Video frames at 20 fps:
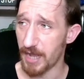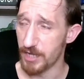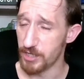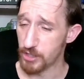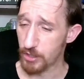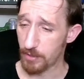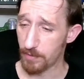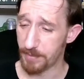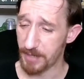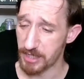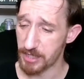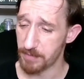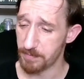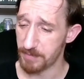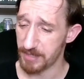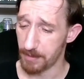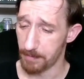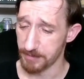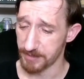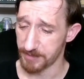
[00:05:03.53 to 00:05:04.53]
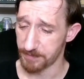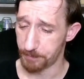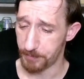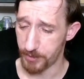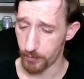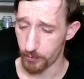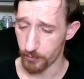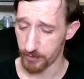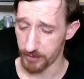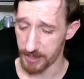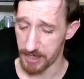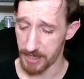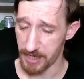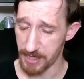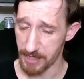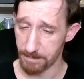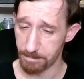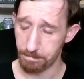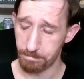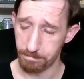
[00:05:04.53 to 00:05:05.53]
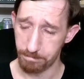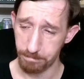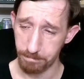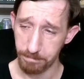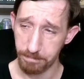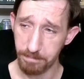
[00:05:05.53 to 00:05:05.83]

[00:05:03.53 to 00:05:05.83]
And your opinion becomes purely